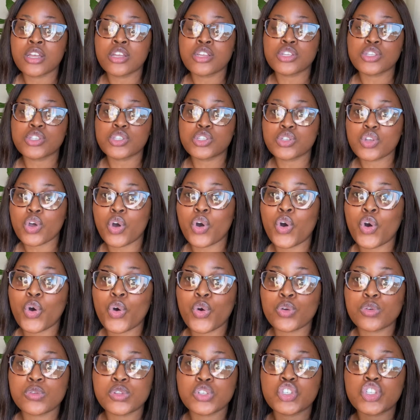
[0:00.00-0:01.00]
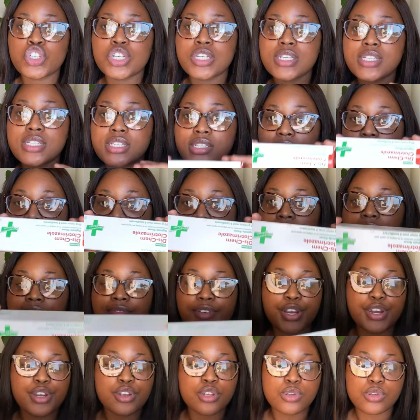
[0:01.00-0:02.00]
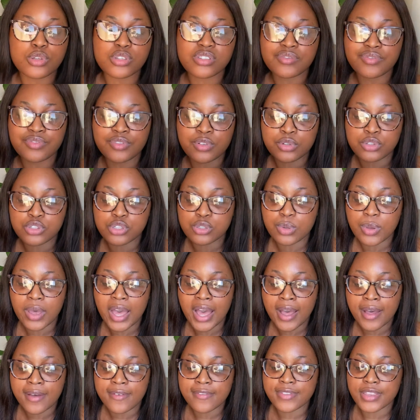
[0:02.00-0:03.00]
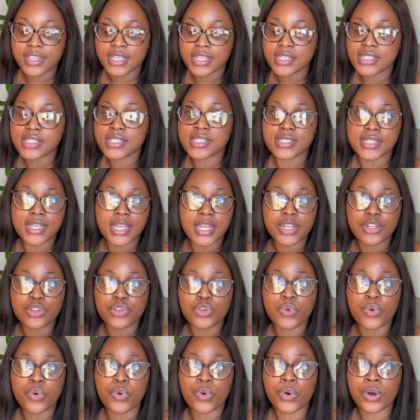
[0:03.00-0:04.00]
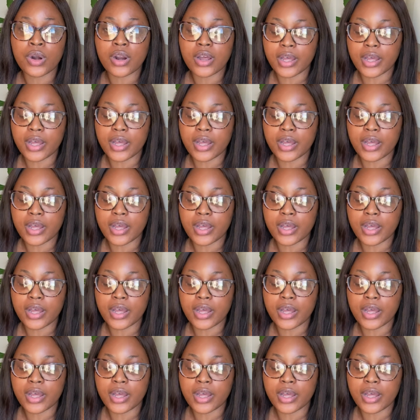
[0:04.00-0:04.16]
So just, it's very useful to have this in your